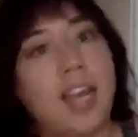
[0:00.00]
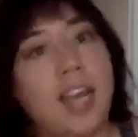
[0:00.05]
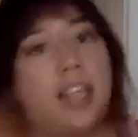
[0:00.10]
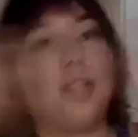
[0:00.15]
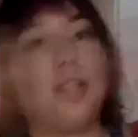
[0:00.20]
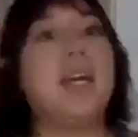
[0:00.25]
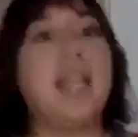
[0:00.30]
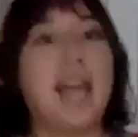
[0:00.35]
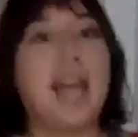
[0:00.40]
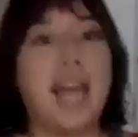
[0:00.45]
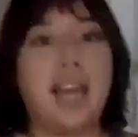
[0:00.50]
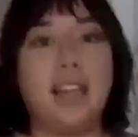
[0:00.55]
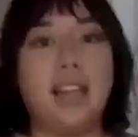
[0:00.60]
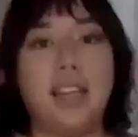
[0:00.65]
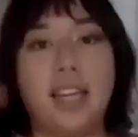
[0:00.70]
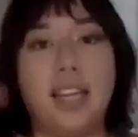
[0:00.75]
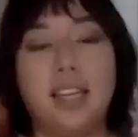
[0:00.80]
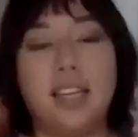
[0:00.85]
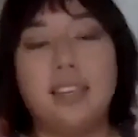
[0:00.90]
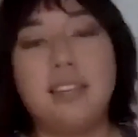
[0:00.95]
and you
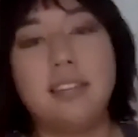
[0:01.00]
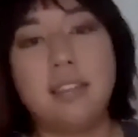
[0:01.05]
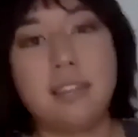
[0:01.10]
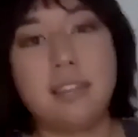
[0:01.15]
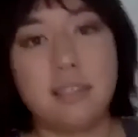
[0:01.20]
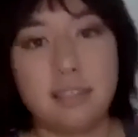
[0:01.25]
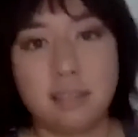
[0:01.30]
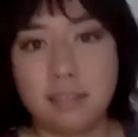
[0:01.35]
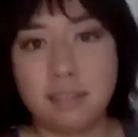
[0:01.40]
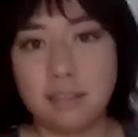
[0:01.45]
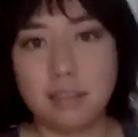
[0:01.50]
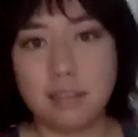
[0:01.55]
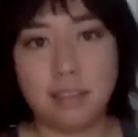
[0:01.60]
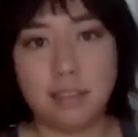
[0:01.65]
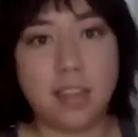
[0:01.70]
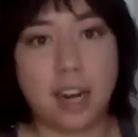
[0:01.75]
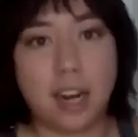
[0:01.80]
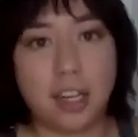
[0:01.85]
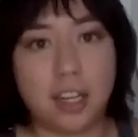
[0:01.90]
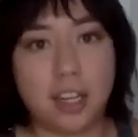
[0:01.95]
inhale it,
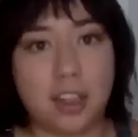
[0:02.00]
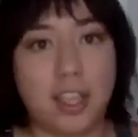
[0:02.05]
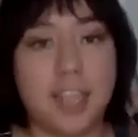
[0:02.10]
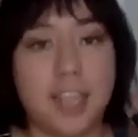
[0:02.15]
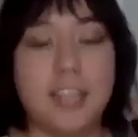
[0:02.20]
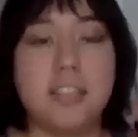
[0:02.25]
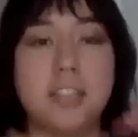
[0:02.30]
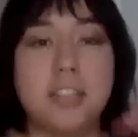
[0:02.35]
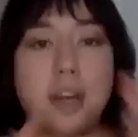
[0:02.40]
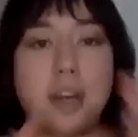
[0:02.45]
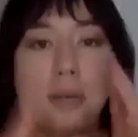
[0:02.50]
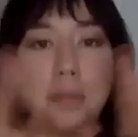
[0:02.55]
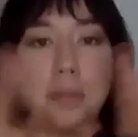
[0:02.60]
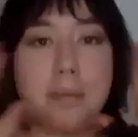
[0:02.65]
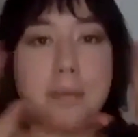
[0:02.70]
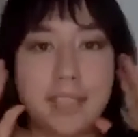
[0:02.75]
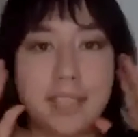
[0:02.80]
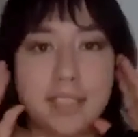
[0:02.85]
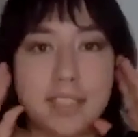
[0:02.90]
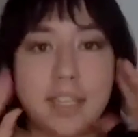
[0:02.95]
it's not a good thing. So the
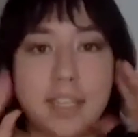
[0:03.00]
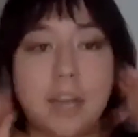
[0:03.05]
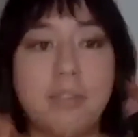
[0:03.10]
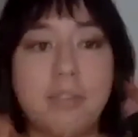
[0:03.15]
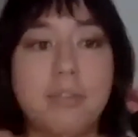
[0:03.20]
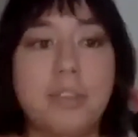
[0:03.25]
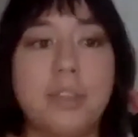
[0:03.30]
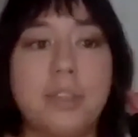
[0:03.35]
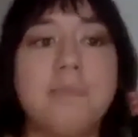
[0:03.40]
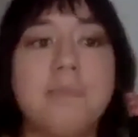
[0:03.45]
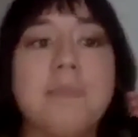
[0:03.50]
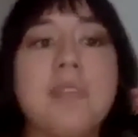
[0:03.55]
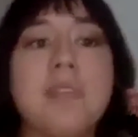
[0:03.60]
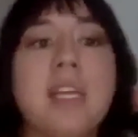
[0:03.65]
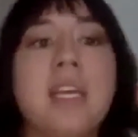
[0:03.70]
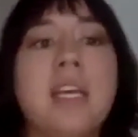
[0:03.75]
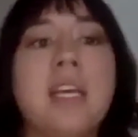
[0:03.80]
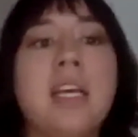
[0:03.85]
mask is helpful.